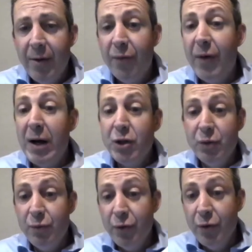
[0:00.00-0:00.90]
function
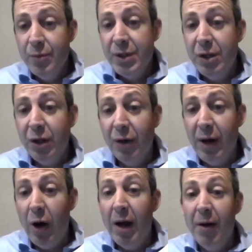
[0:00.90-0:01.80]
rooms that you can
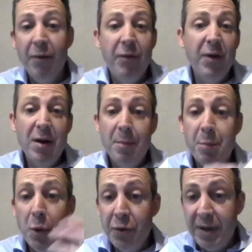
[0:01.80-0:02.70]
have
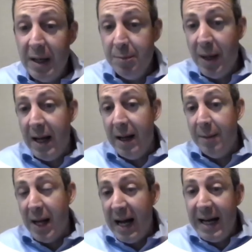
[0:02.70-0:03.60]
birthday
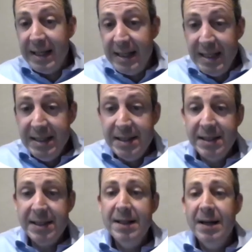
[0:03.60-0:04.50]
parties,
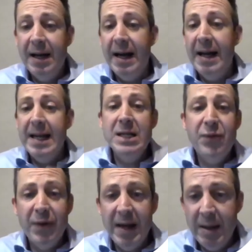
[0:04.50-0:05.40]
any
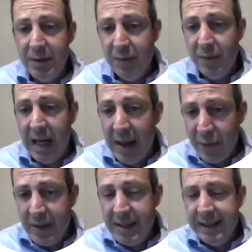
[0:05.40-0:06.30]
family
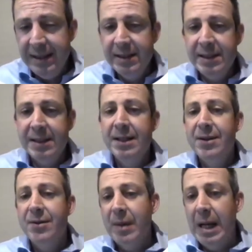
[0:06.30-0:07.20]
gatherings,
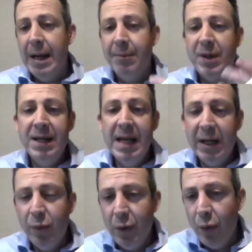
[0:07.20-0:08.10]

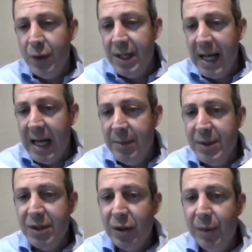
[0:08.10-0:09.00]
connect with all your
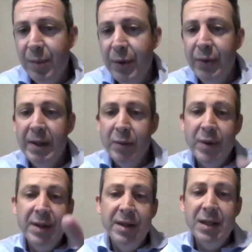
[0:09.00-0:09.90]
neighbours and community
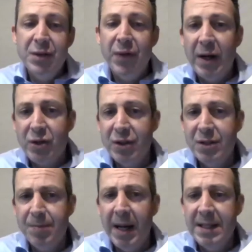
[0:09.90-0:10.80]
within these function
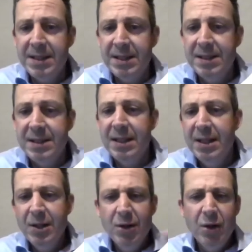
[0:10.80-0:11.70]
spaces.
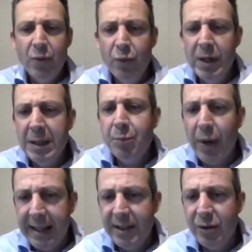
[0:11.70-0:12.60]
Really
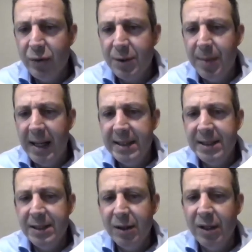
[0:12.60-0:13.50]
practical
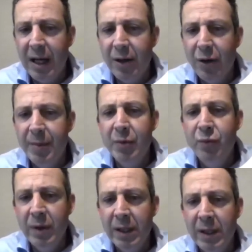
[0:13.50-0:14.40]
spaces are going to be really